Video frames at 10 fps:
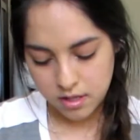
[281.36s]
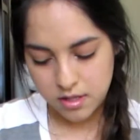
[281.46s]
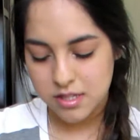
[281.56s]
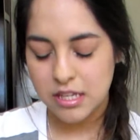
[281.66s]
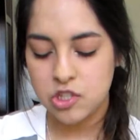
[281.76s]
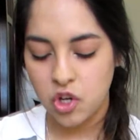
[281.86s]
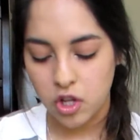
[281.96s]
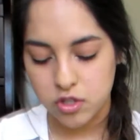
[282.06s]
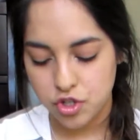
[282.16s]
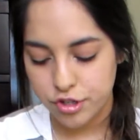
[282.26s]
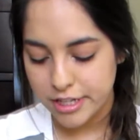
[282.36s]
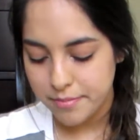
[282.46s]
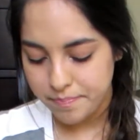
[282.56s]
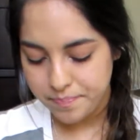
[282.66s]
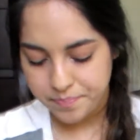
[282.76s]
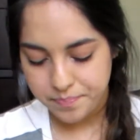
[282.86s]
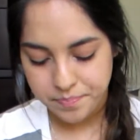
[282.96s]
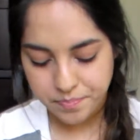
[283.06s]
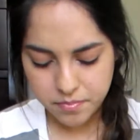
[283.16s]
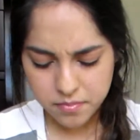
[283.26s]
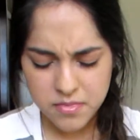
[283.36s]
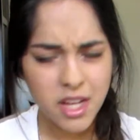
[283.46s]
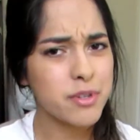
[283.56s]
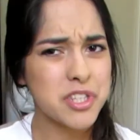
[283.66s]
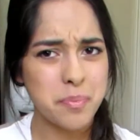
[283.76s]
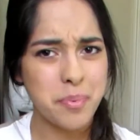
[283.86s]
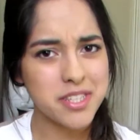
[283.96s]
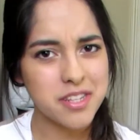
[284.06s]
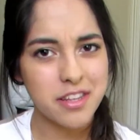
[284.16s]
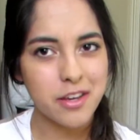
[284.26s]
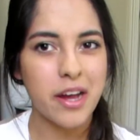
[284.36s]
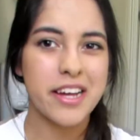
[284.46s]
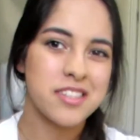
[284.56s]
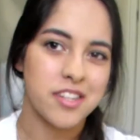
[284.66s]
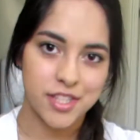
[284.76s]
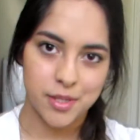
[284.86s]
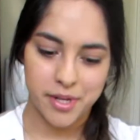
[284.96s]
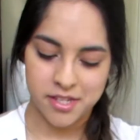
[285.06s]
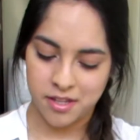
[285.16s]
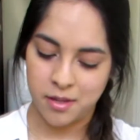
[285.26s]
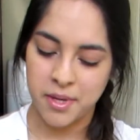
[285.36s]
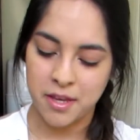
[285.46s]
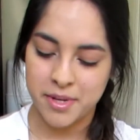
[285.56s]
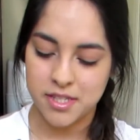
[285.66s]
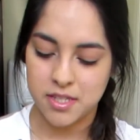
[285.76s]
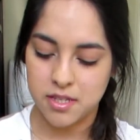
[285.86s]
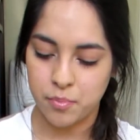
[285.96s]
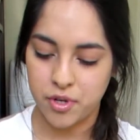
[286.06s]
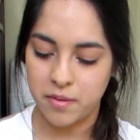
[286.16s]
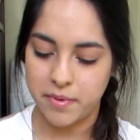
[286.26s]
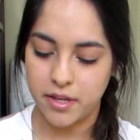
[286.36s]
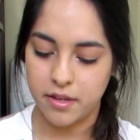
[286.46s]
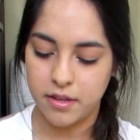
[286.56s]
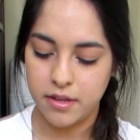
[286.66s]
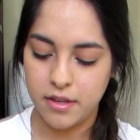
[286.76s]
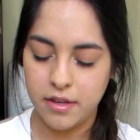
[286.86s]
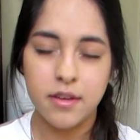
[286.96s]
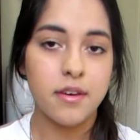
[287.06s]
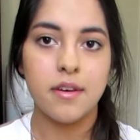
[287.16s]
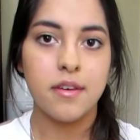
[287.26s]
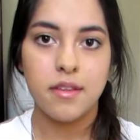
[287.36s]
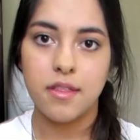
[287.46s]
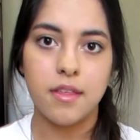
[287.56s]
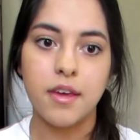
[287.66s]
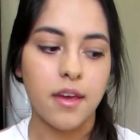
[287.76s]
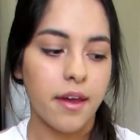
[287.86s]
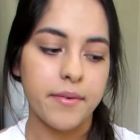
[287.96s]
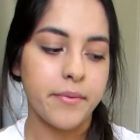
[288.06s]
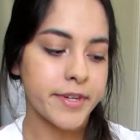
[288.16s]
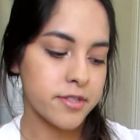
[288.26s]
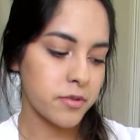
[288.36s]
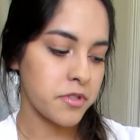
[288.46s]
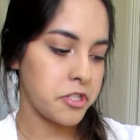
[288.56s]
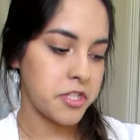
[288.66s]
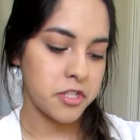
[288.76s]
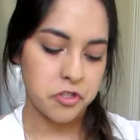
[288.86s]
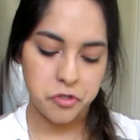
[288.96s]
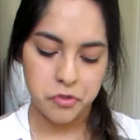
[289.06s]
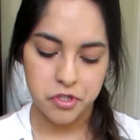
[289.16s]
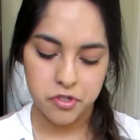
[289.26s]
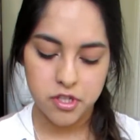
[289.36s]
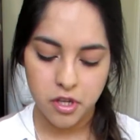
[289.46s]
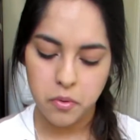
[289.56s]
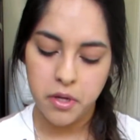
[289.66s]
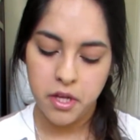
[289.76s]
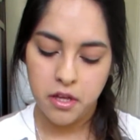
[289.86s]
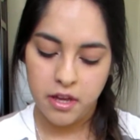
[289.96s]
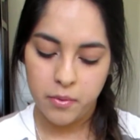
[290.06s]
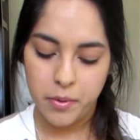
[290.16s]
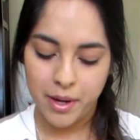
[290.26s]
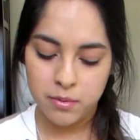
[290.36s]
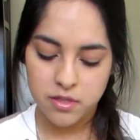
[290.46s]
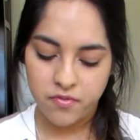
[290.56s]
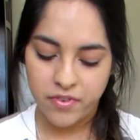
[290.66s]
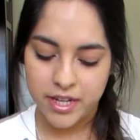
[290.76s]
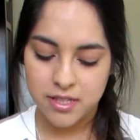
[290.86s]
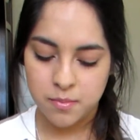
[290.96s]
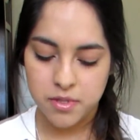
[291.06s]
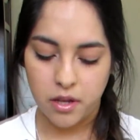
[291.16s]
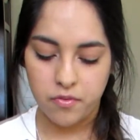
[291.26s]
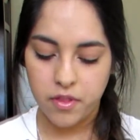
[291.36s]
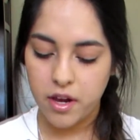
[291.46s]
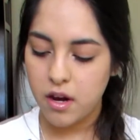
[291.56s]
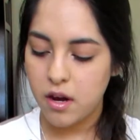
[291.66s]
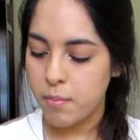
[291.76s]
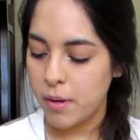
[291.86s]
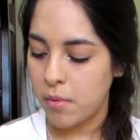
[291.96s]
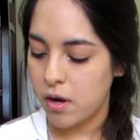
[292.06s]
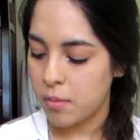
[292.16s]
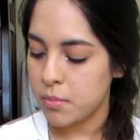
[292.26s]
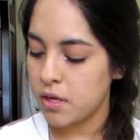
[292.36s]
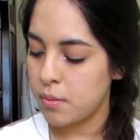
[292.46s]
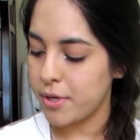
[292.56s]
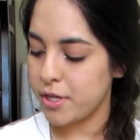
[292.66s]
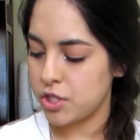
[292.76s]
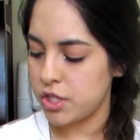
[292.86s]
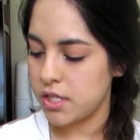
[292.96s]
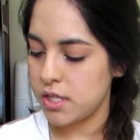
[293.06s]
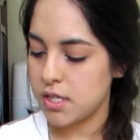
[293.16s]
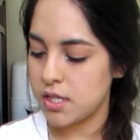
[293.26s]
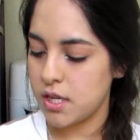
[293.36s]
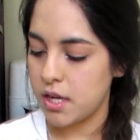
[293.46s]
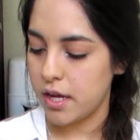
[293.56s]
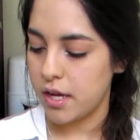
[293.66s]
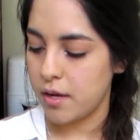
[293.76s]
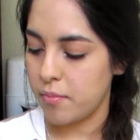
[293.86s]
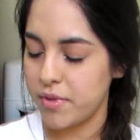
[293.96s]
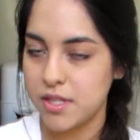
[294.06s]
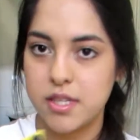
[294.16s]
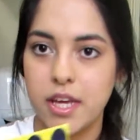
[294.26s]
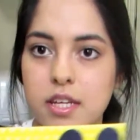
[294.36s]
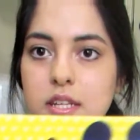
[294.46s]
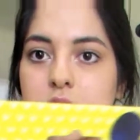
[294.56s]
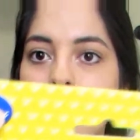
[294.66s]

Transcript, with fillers: This says Dollar Tree, which surprisingly, I guess not surprisingly, Mickey Mouse is a pretty big thing everywhere, so it's Disney Junior. So we were able to find some stuff there. My mom purchased um, these eight